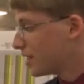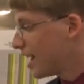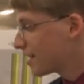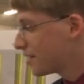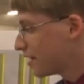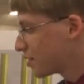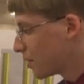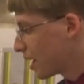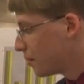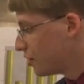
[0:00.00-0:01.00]
to test this,
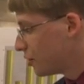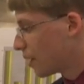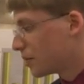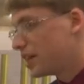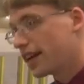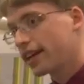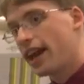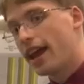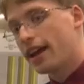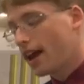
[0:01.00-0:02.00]
what I would do, I would take an
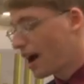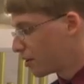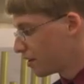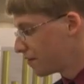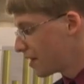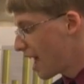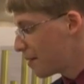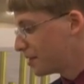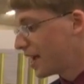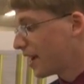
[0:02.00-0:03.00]
ant out of the
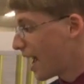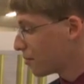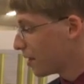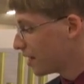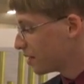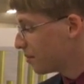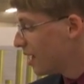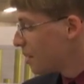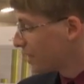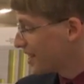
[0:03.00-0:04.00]
habitat at random,
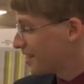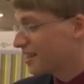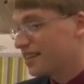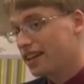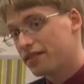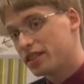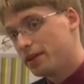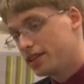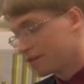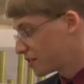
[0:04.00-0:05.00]
place it at the end of this
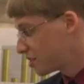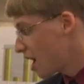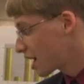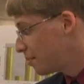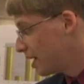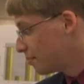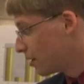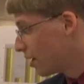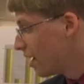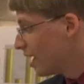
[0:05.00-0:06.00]
piece of stock
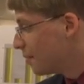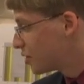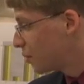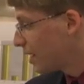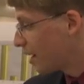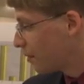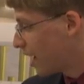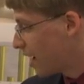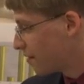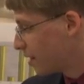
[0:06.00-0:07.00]
paper. In between I would
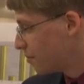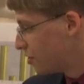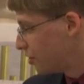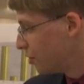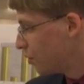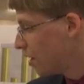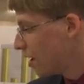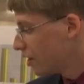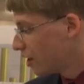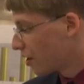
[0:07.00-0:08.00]
have 2
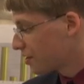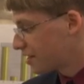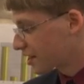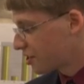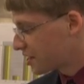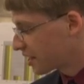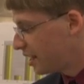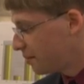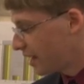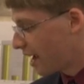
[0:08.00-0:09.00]
yardsticks just to
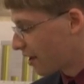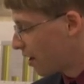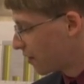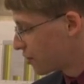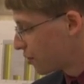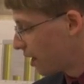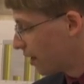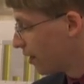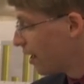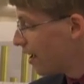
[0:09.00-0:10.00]
keep the ant on the
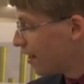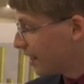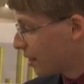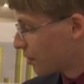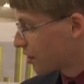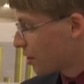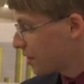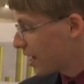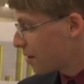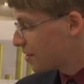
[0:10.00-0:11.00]
trail. The ant would
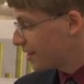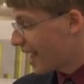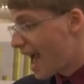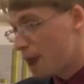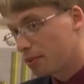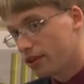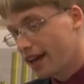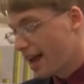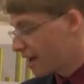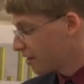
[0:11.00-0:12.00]
go down to the apple
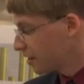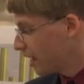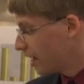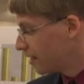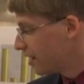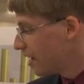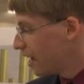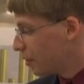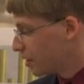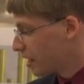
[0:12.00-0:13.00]
I had on the end,
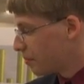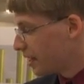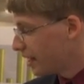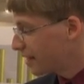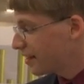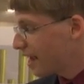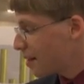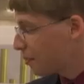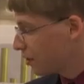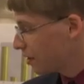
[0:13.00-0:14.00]
it would eat at the
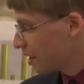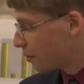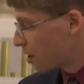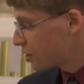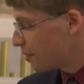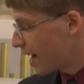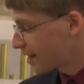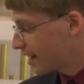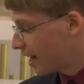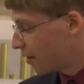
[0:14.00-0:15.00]
apple and march
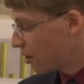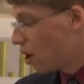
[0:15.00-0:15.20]
back down,